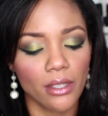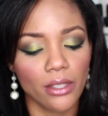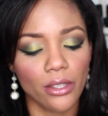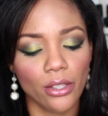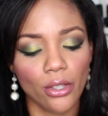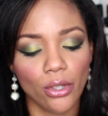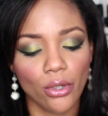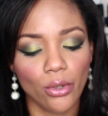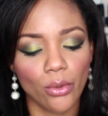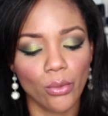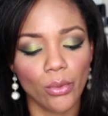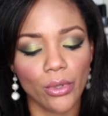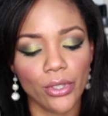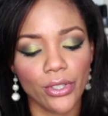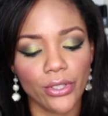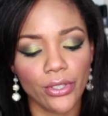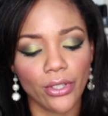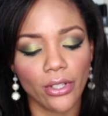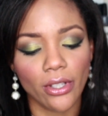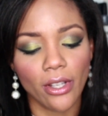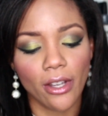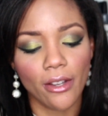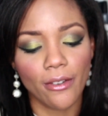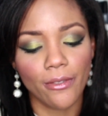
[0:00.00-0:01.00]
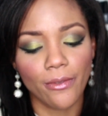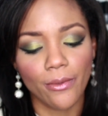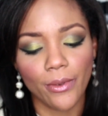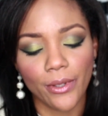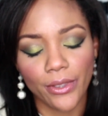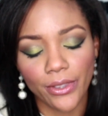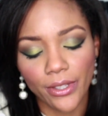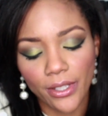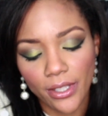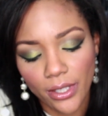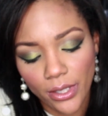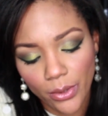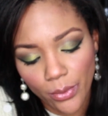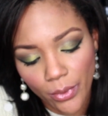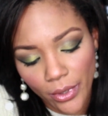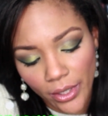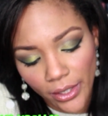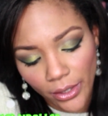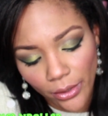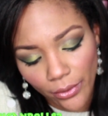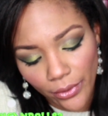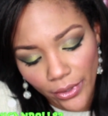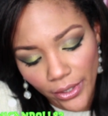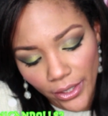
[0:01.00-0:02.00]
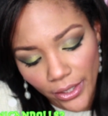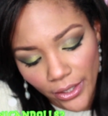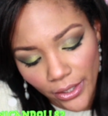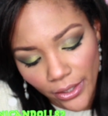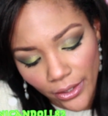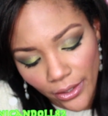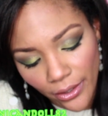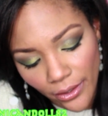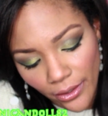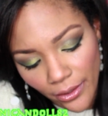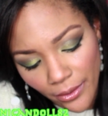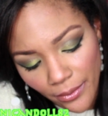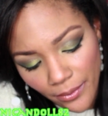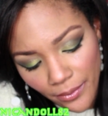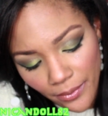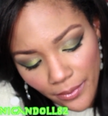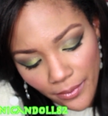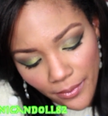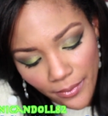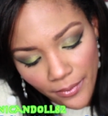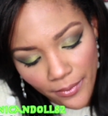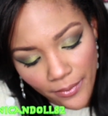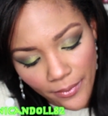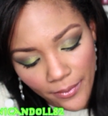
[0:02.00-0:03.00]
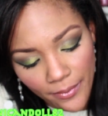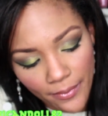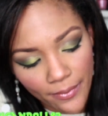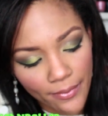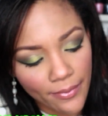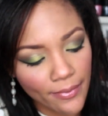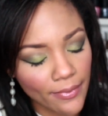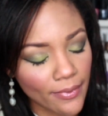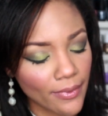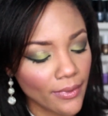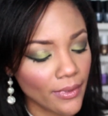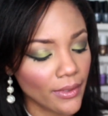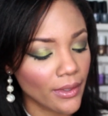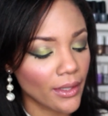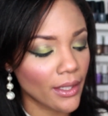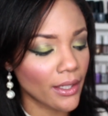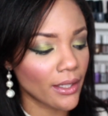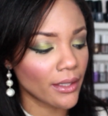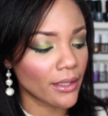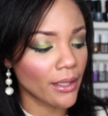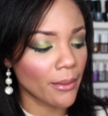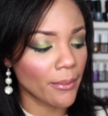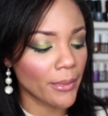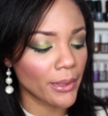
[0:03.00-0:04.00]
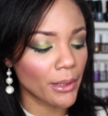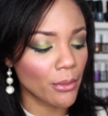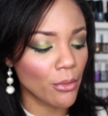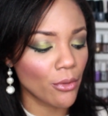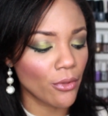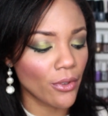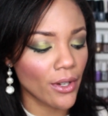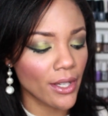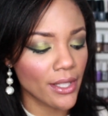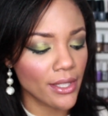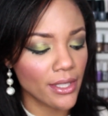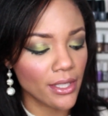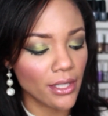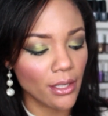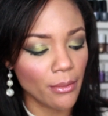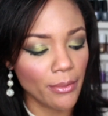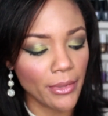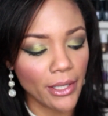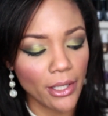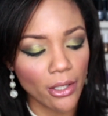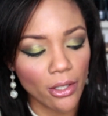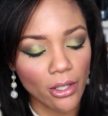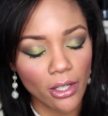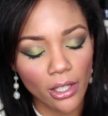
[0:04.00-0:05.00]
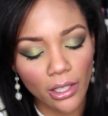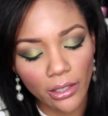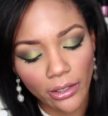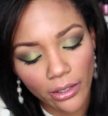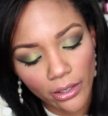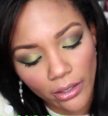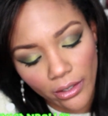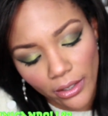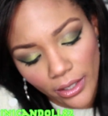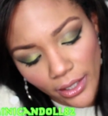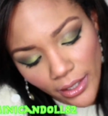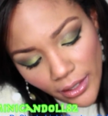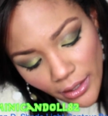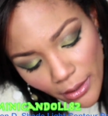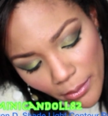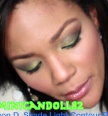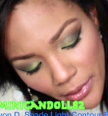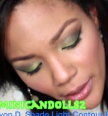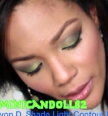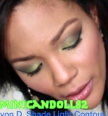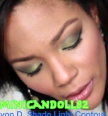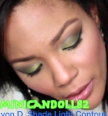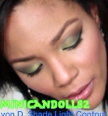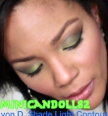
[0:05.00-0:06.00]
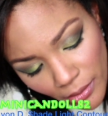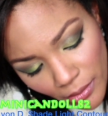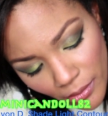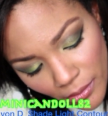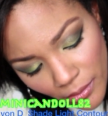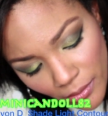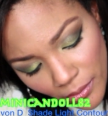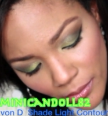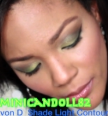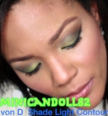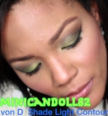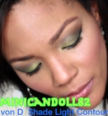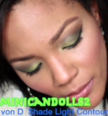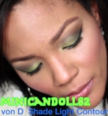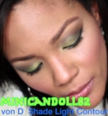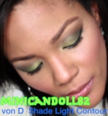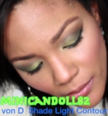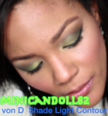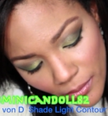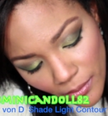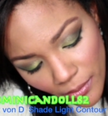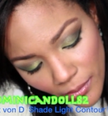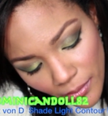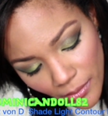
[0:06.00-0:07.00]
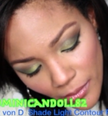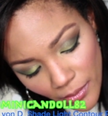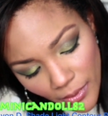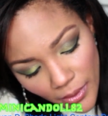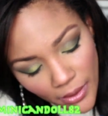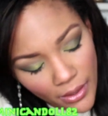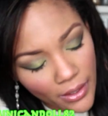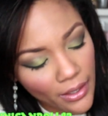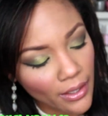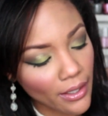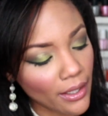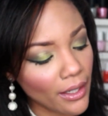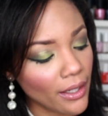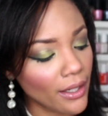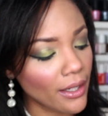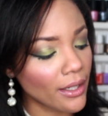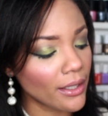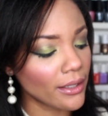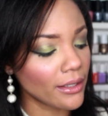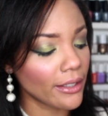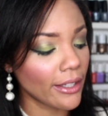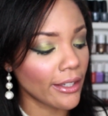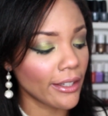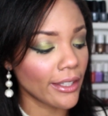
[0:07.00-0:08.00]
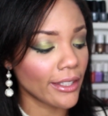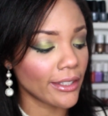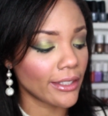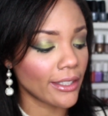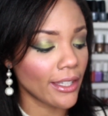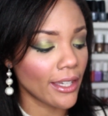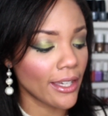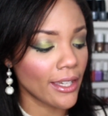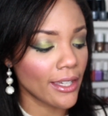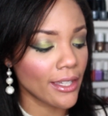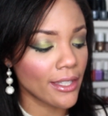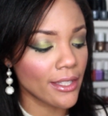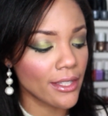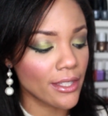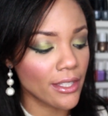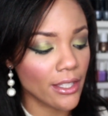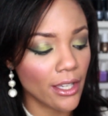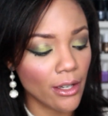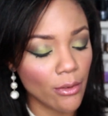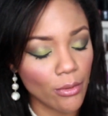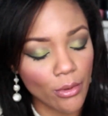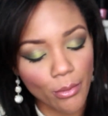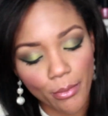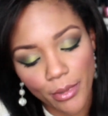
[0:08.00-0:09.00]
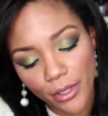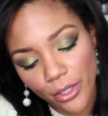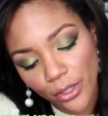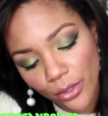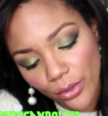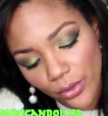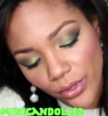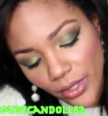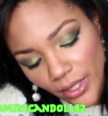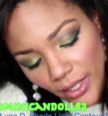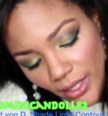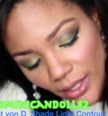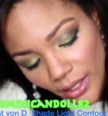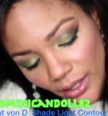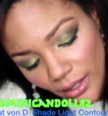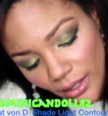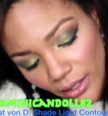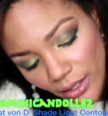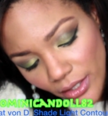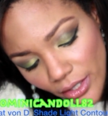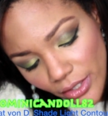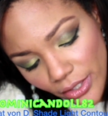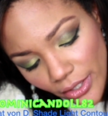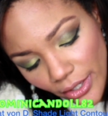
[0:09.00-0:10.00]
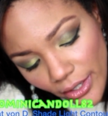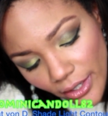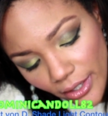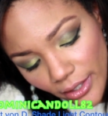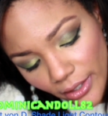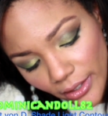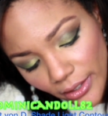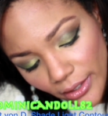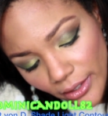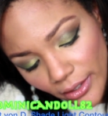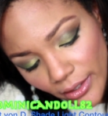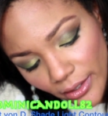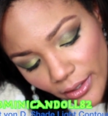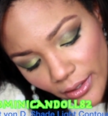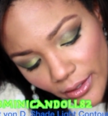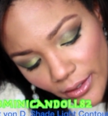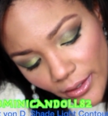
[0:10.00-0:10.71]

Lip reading: So we'll start off with this one over here. Then I'm gonna move on to the middle color in the middle. And at the end, I will be using the dark color.